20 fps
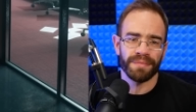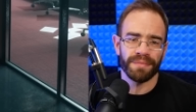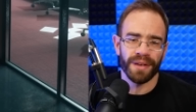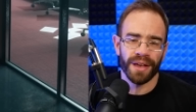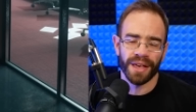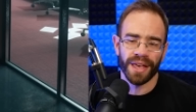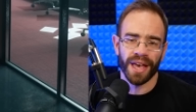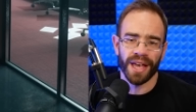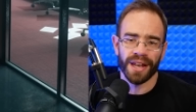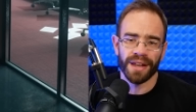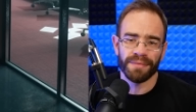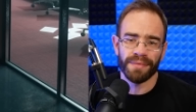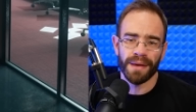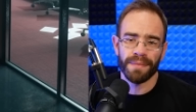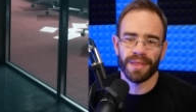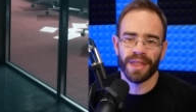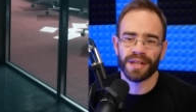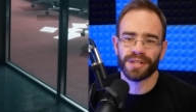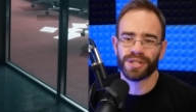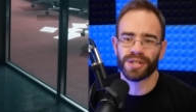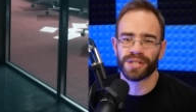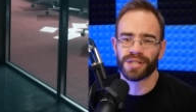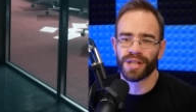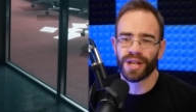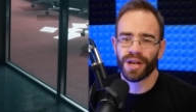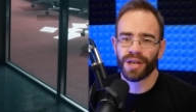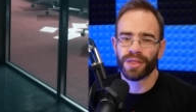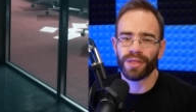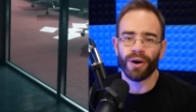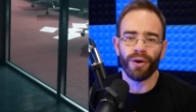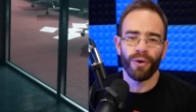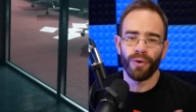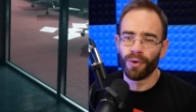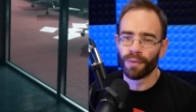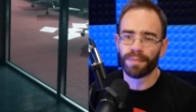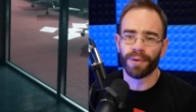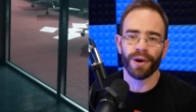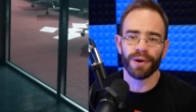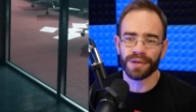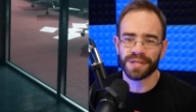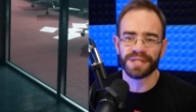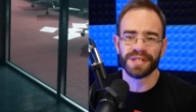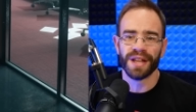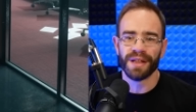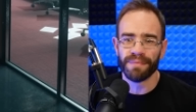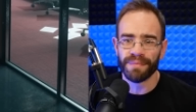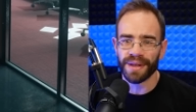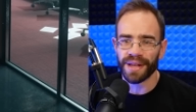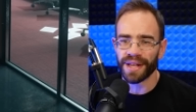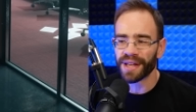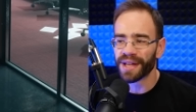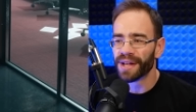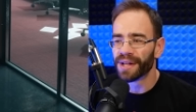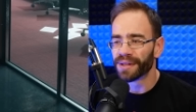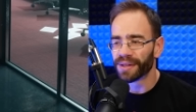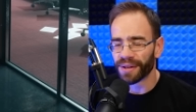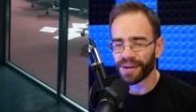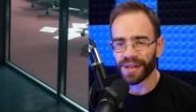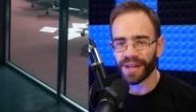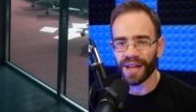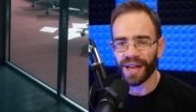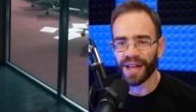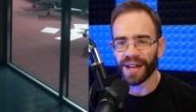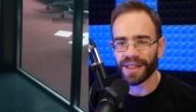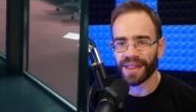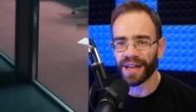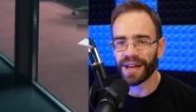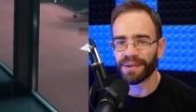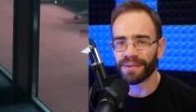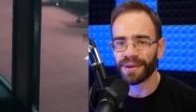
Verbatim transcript: again, maybe that's just the old person in me looking at it that